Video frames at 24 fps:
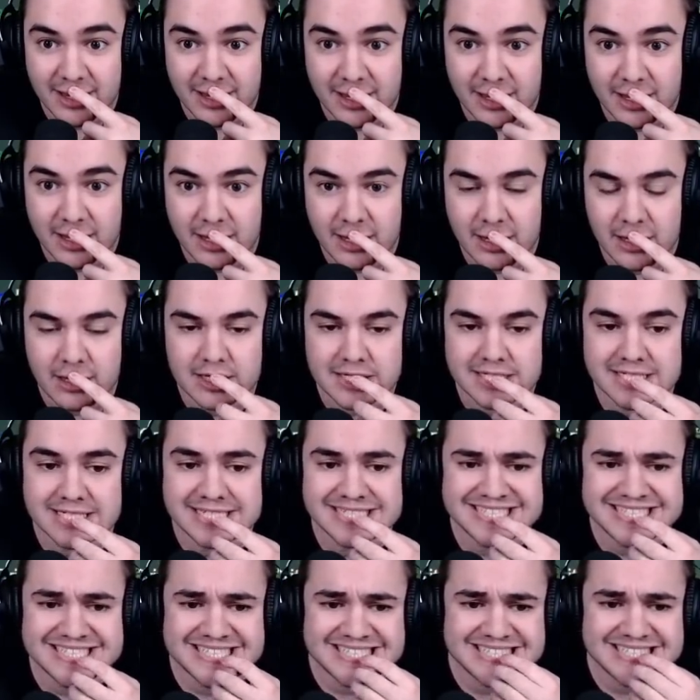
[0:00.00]

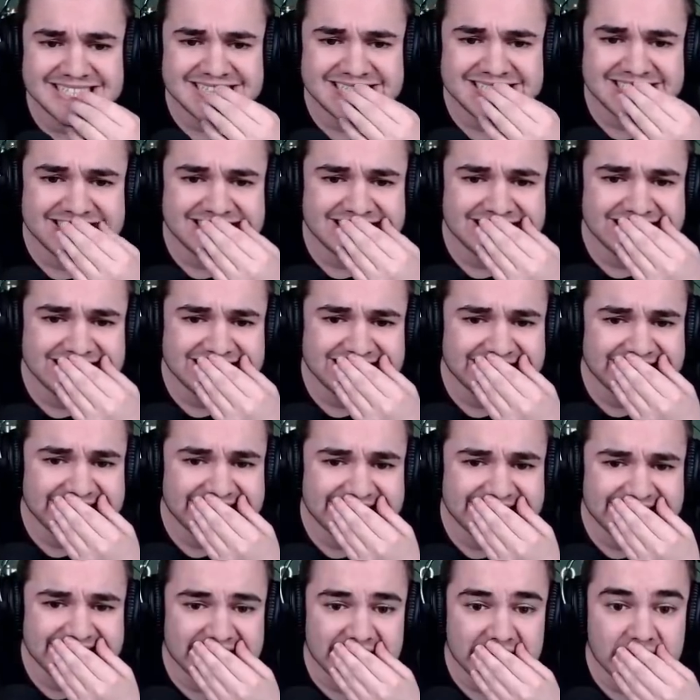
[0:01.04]

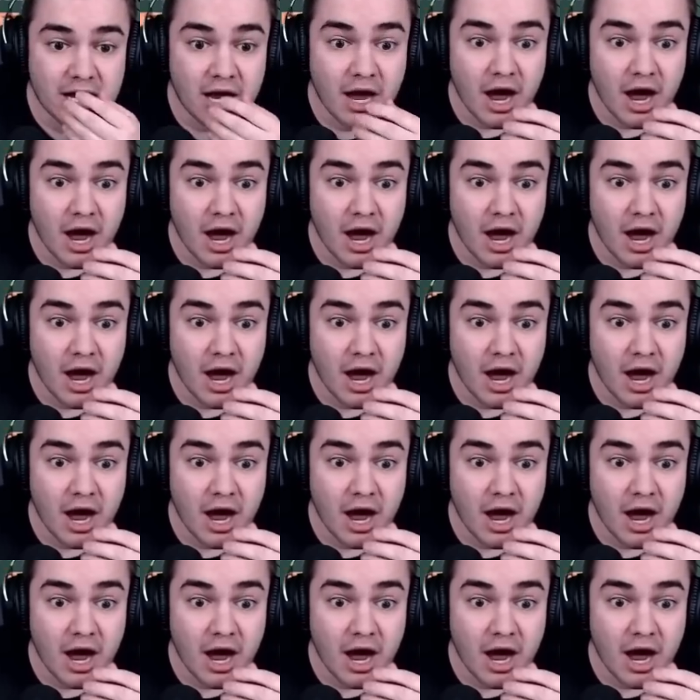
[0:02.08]
Nobody speaks.